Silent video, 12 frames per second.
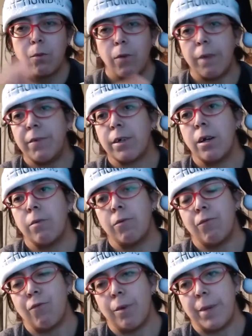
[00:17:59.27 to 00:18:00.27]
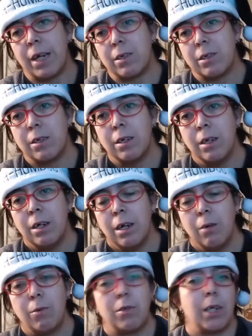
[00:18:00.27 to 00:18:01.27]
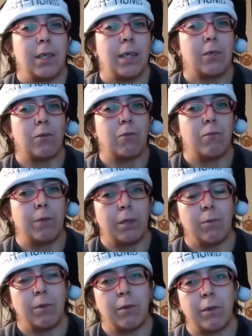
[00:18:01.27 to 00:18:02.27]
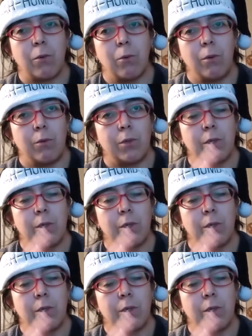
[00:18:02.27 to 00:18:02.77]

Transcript: graphic novel format, which I think is really, really cool.